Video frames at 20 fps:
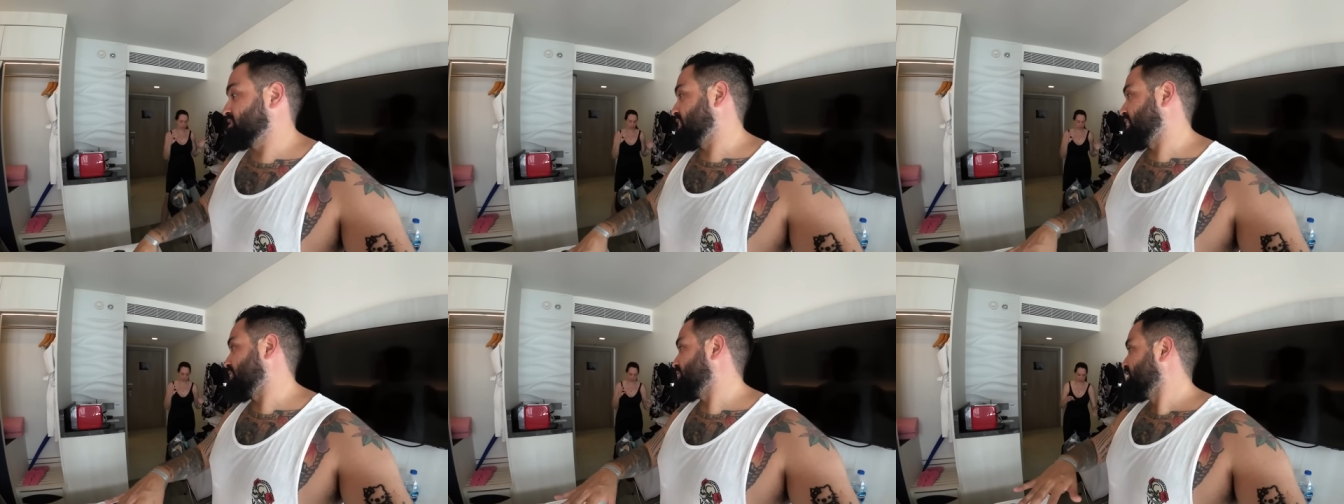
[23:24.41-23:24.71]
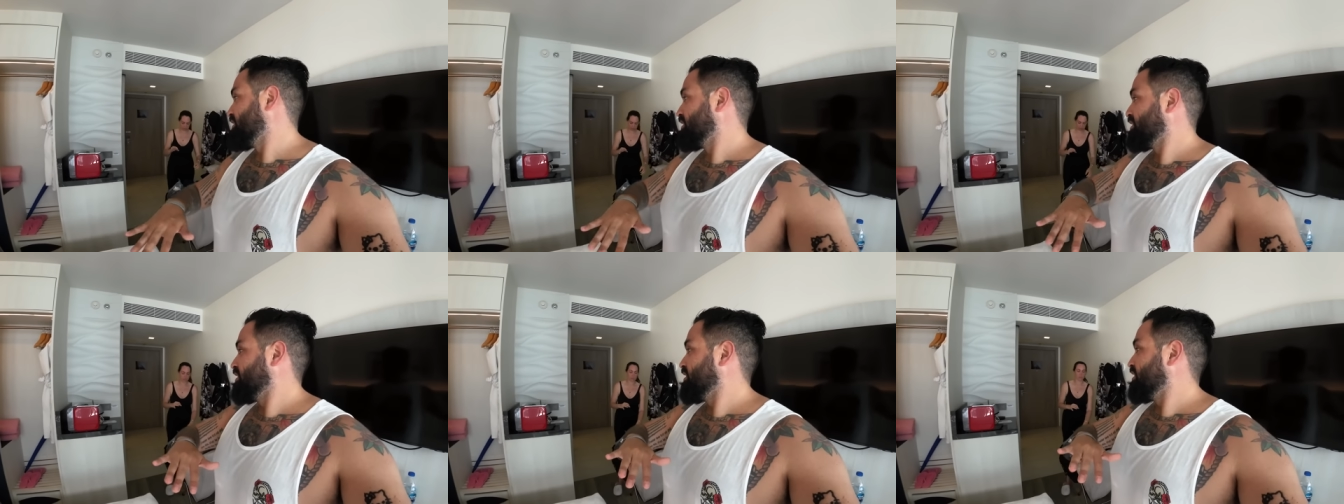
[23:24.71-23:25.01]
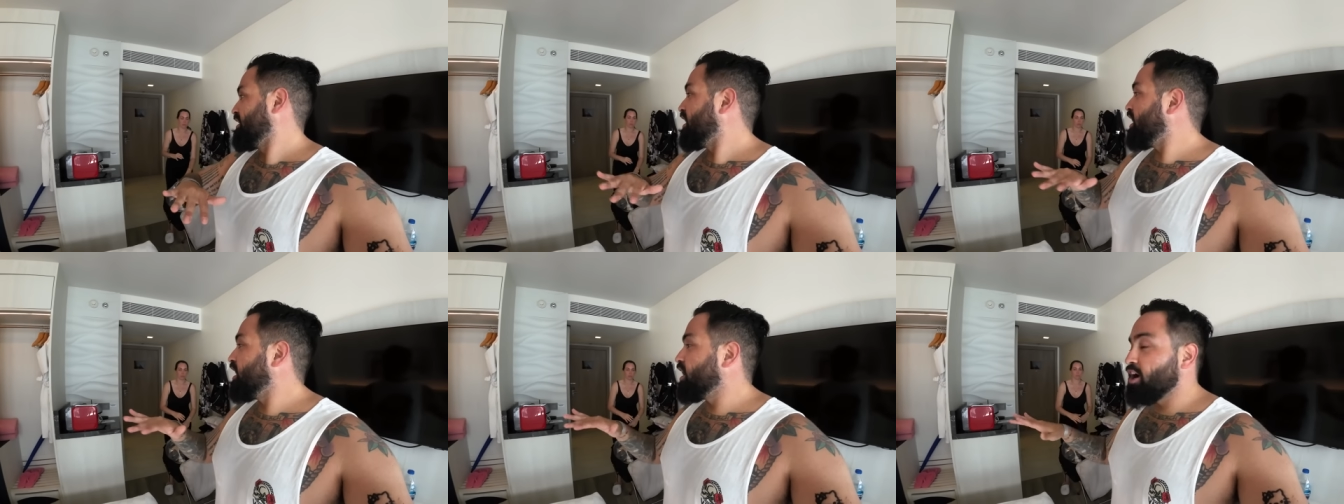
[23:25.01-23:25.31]
Like,
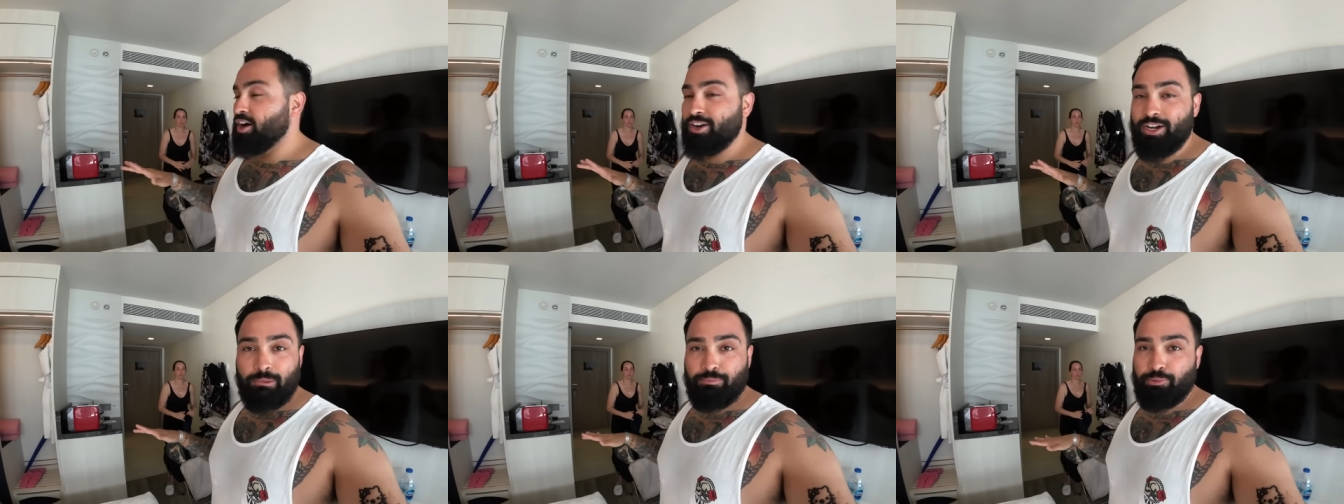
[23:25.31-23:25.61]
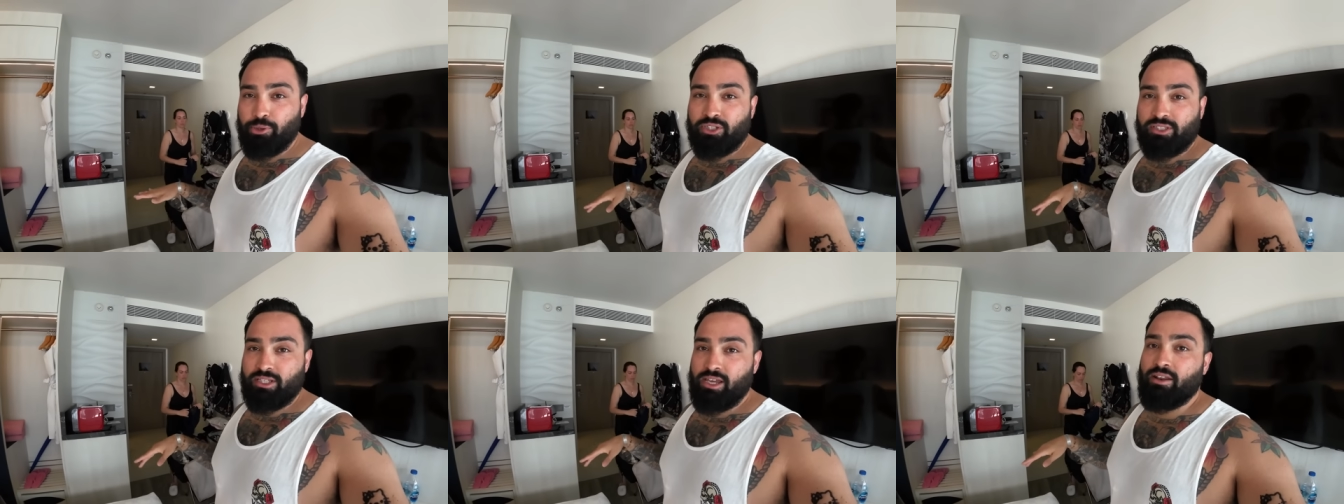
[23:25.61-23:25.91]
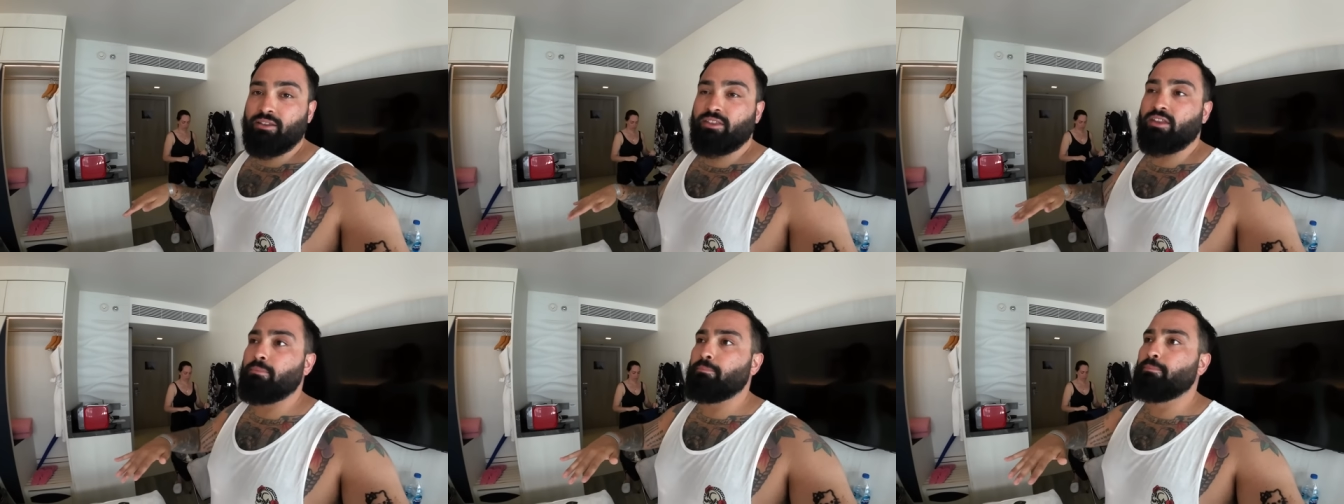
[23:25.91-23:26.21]

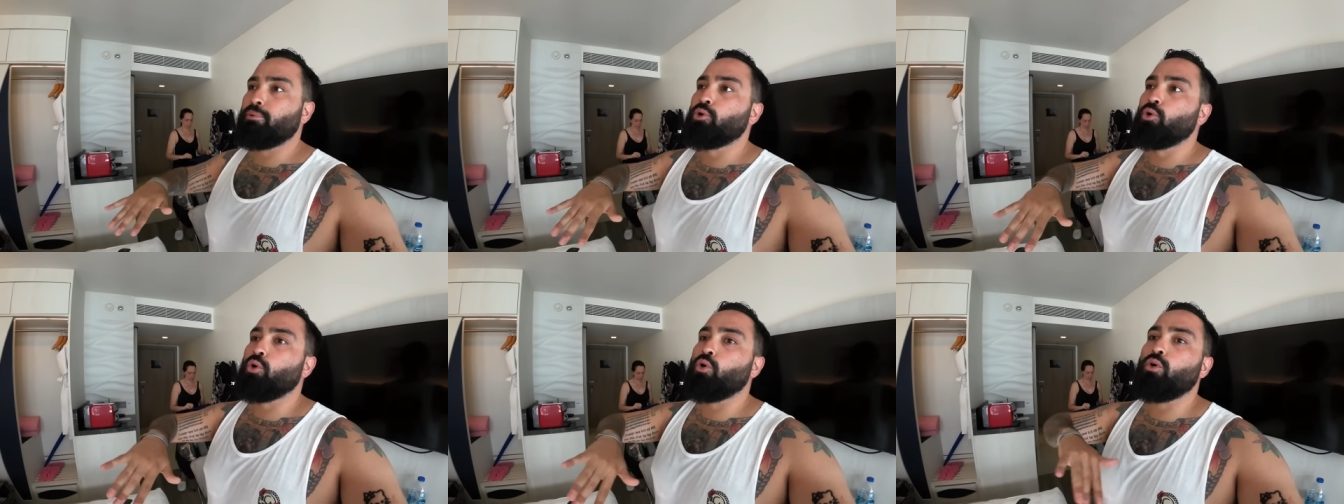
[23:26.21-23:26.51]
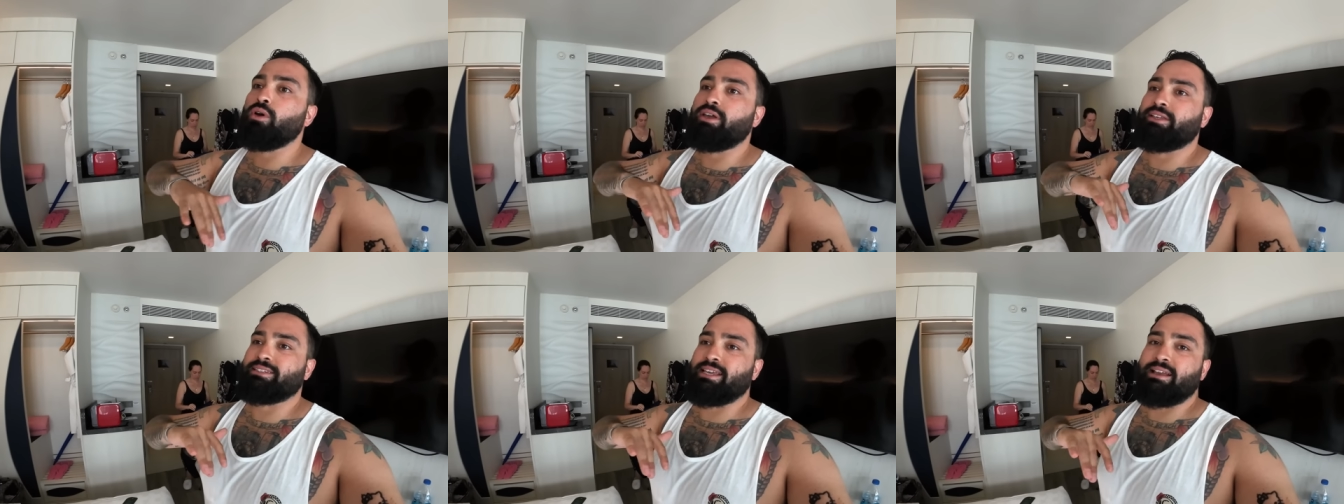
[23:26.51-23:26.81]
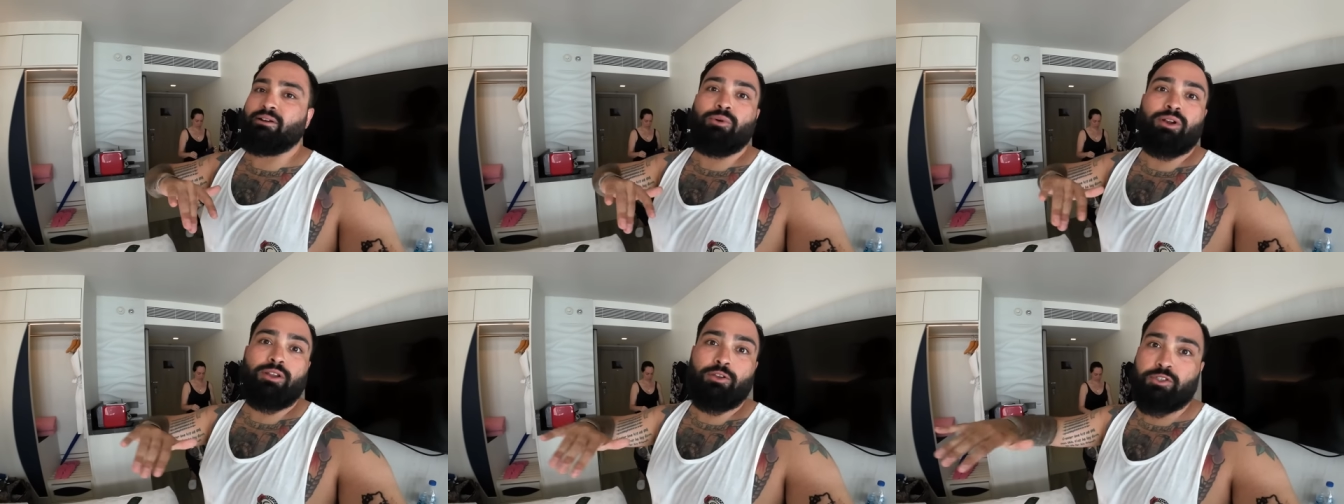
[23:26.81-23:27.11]
100%. The pool is
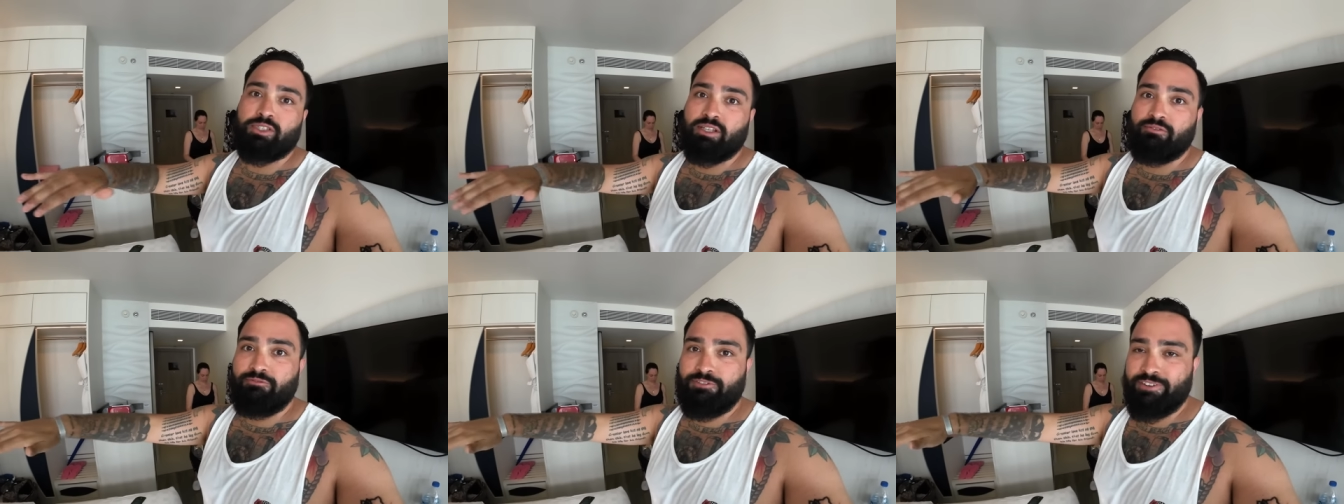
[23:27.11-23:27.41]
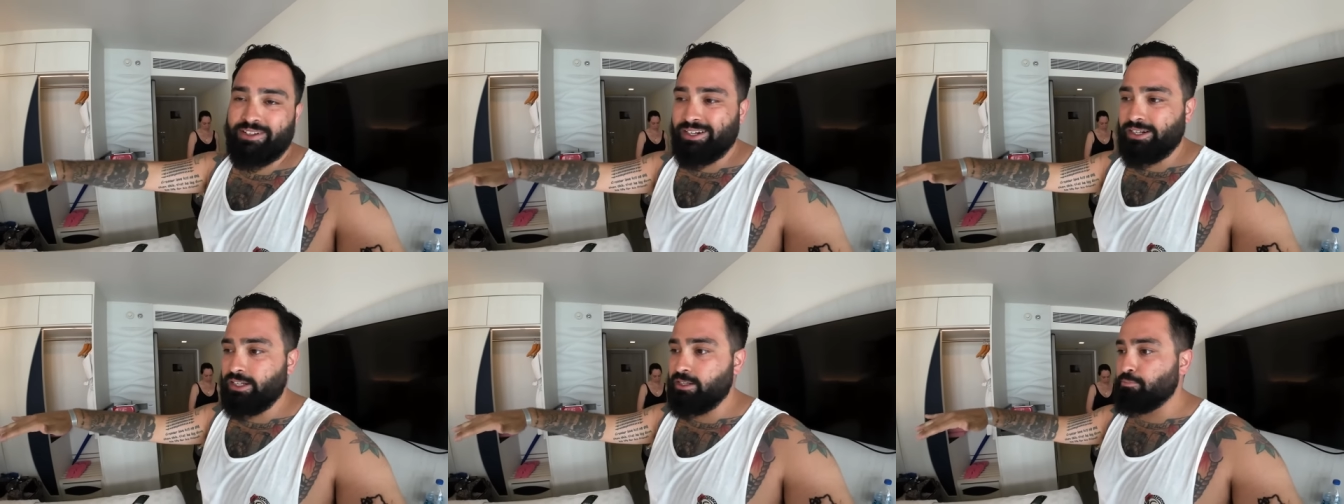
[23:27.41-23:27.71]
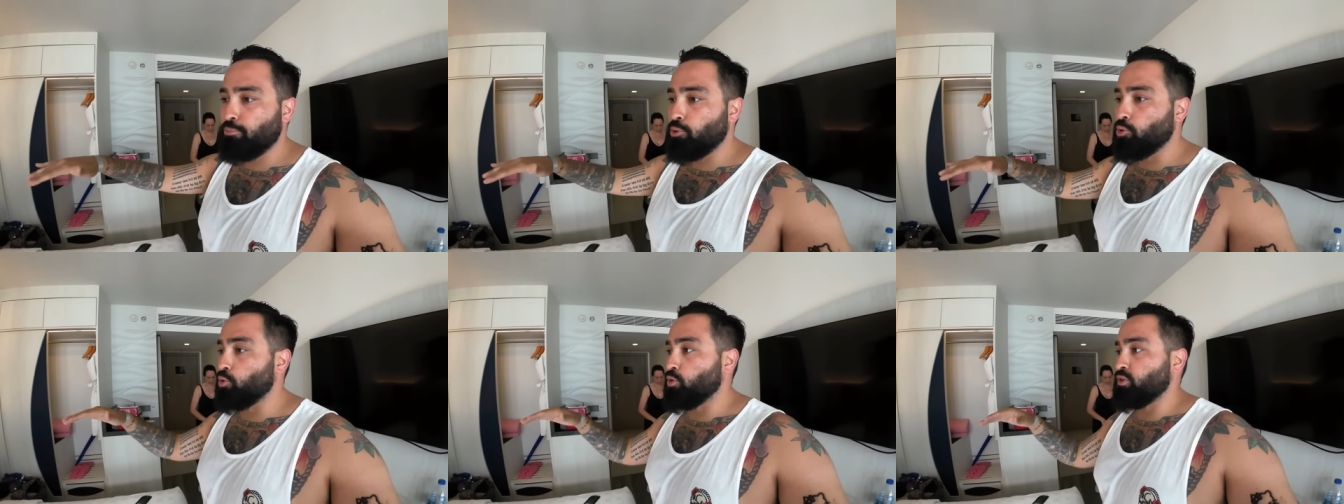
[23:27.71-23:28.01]
like one of those infinity
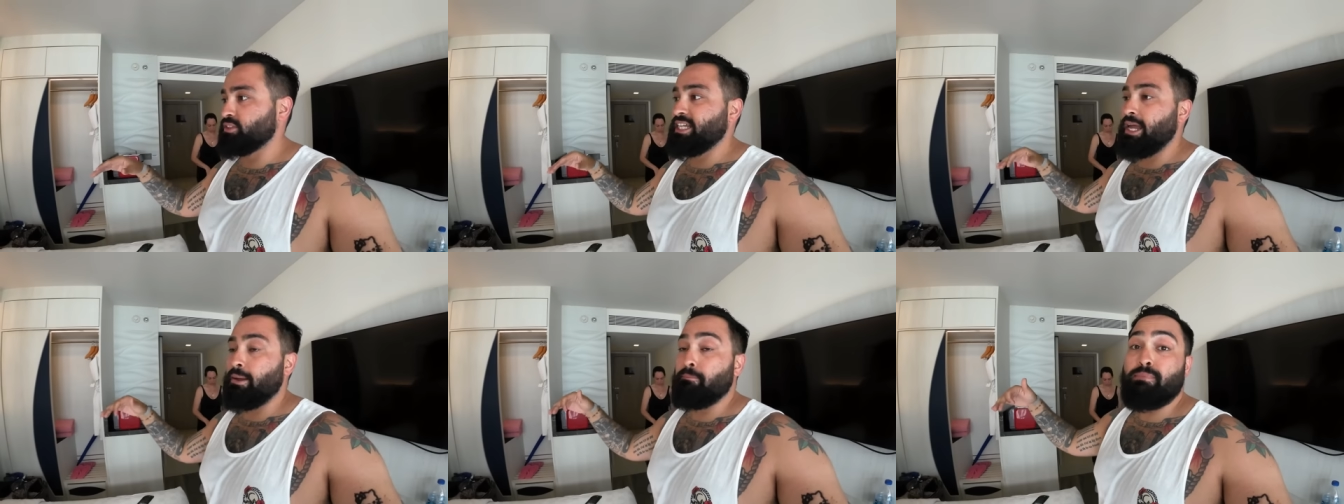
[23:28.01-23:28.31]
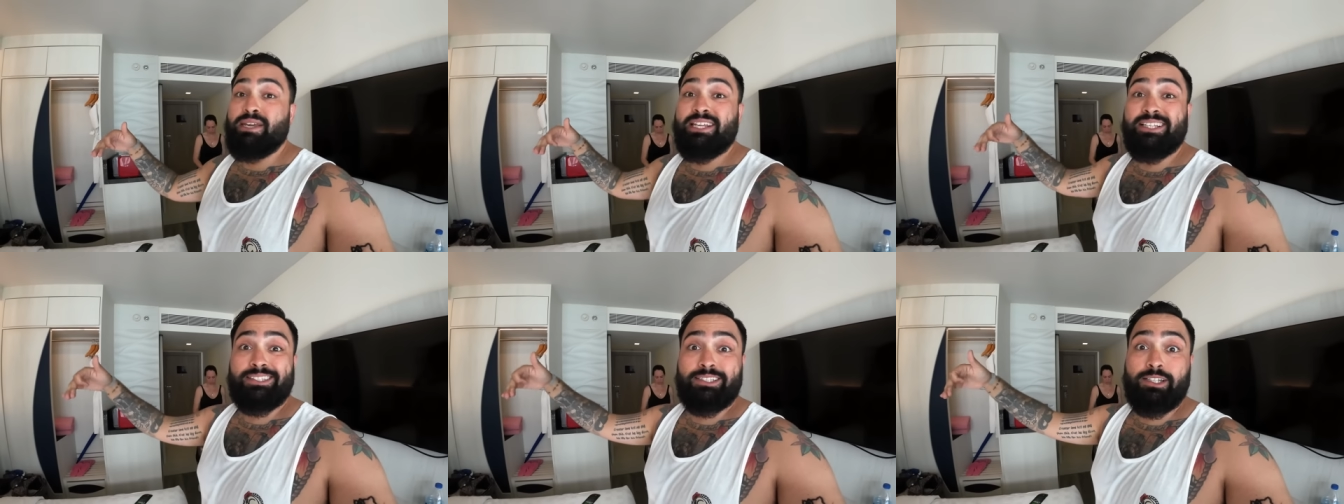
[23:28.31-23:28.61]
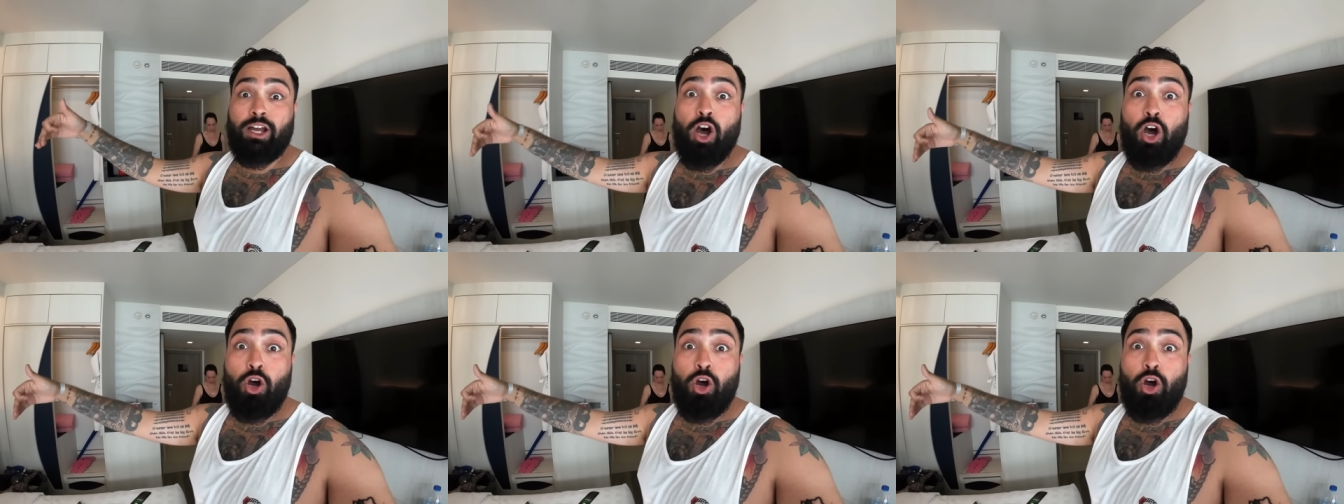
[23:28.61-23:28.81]
pools that meets the